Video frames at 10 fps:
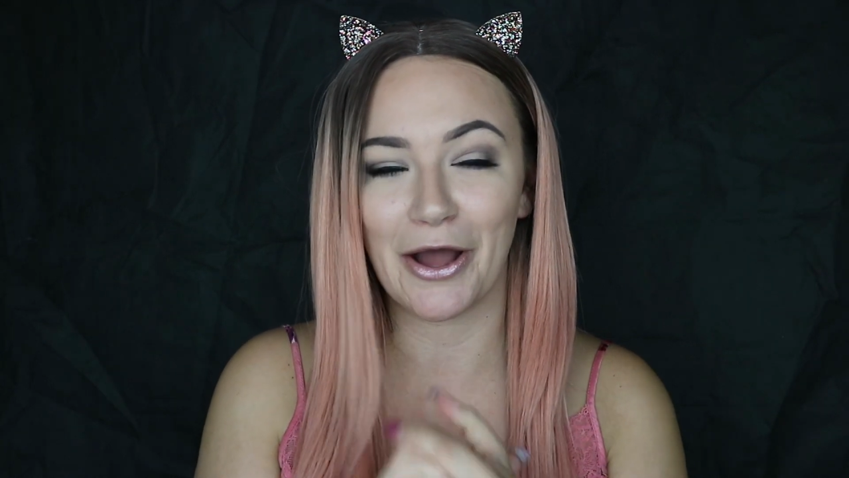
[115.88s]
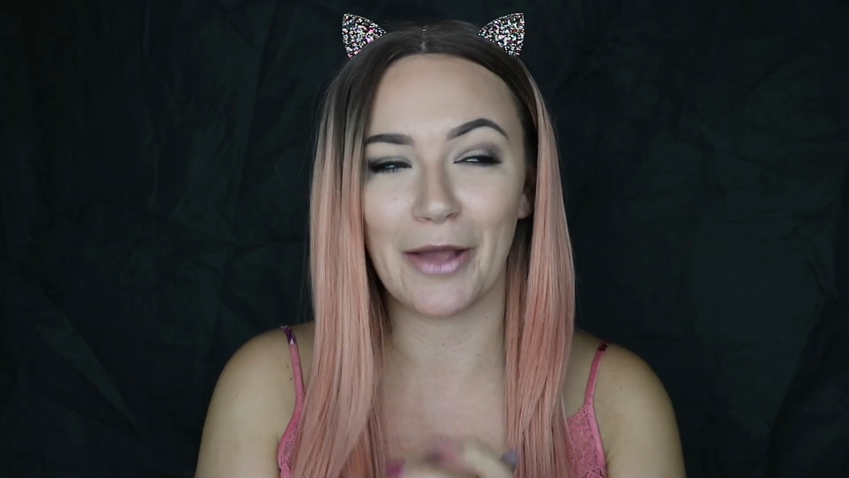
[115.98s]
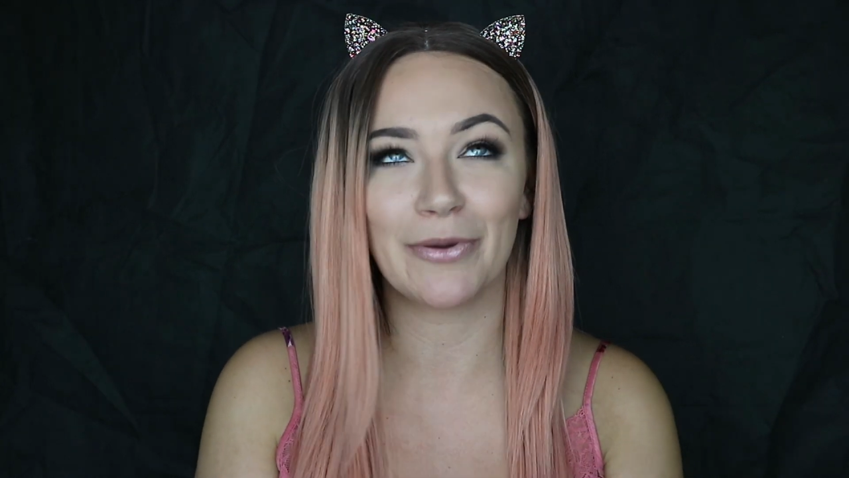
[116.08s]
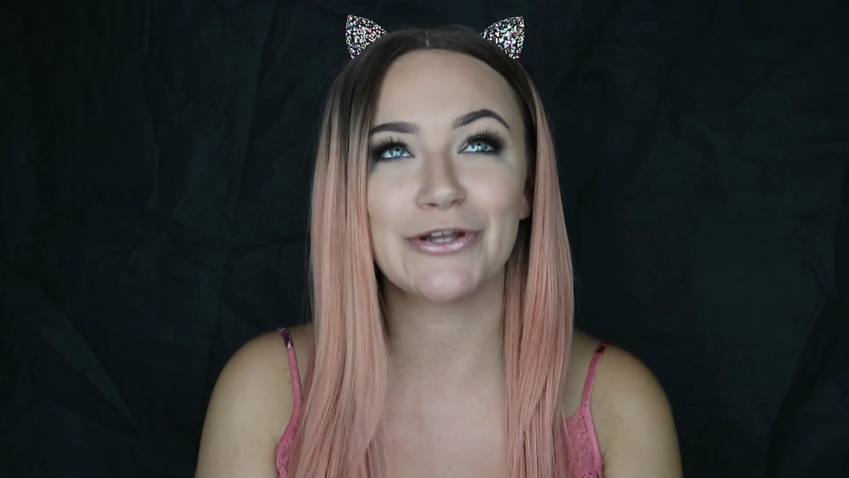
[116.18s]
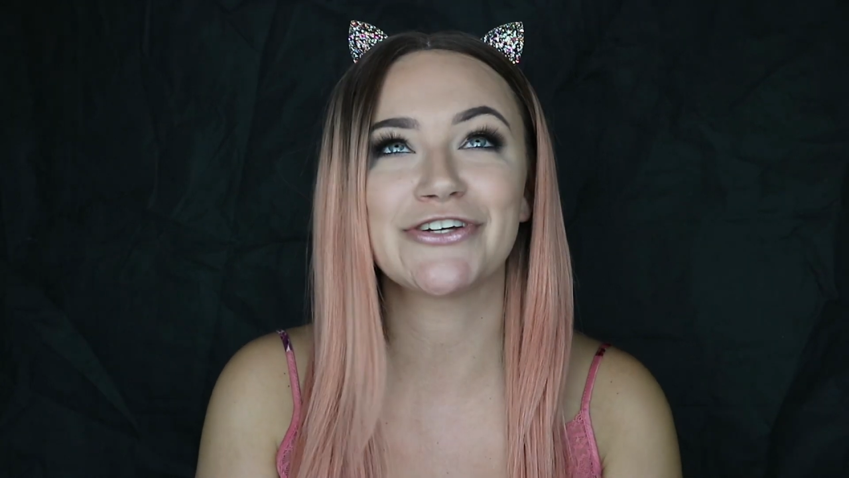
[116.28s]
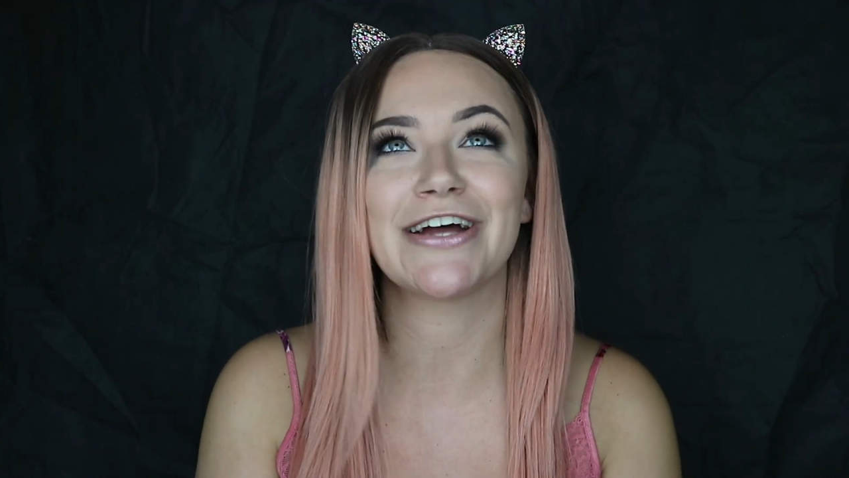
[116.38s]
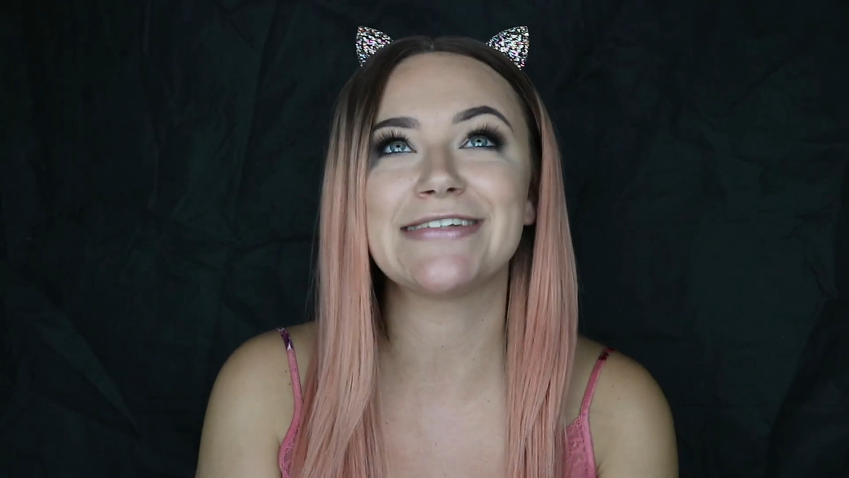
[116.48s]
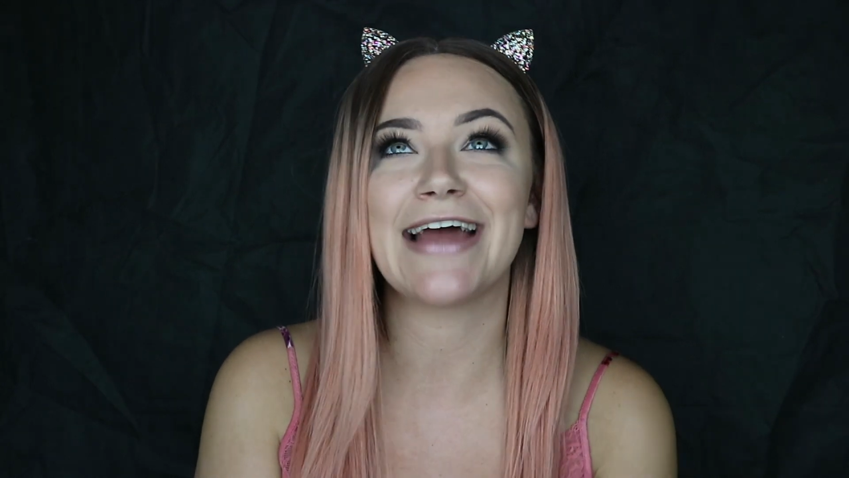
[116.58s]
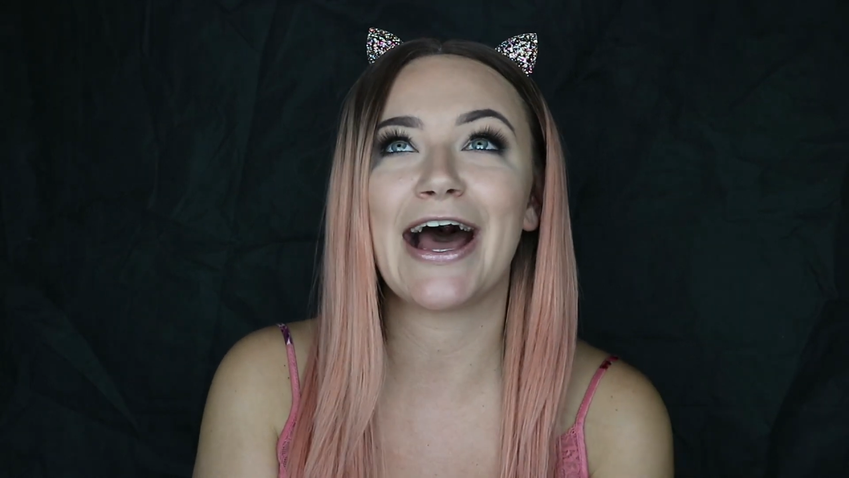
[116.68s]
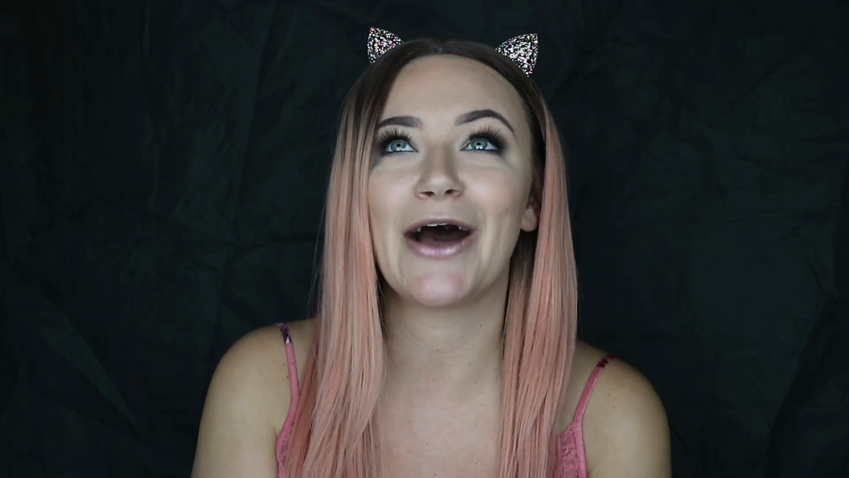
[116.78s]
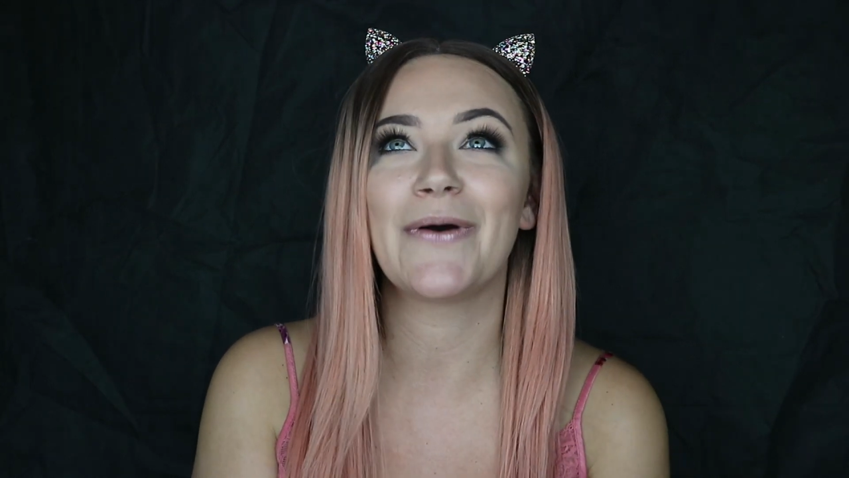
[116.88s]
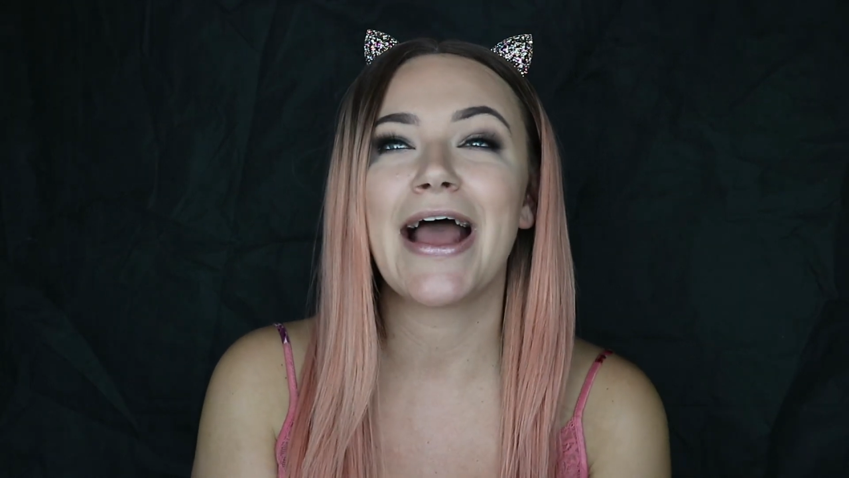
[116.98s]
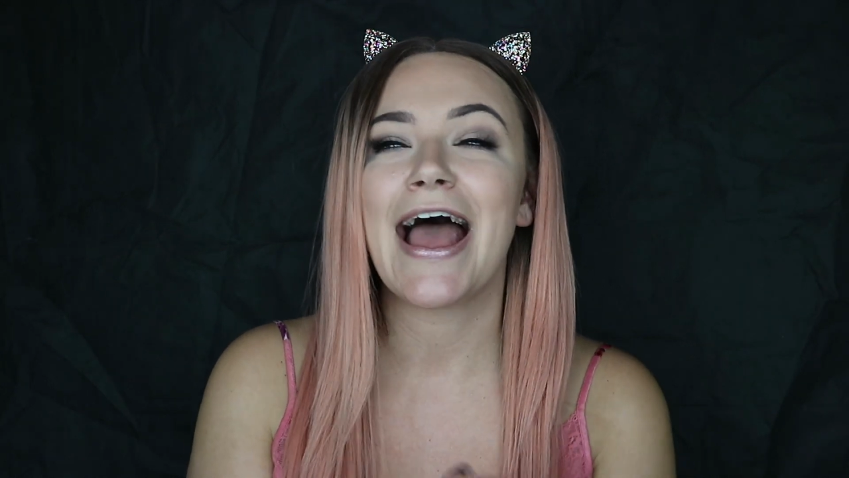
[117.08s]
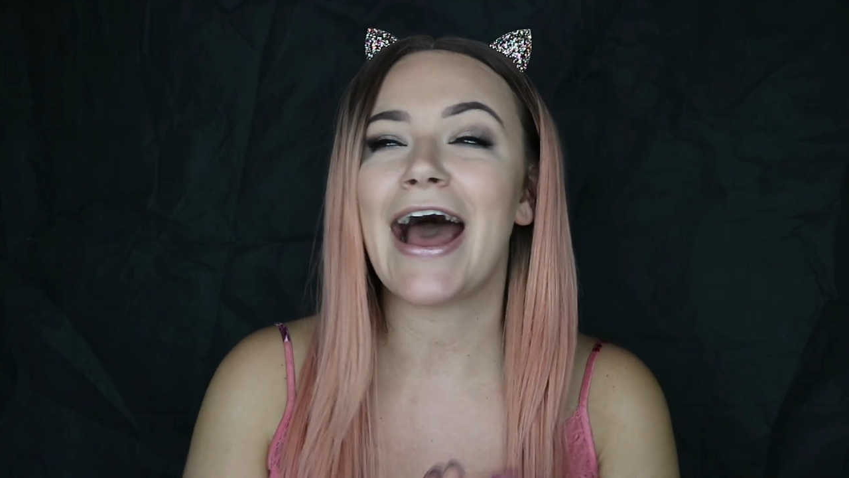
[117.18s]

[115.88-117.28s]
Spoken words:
I apologize now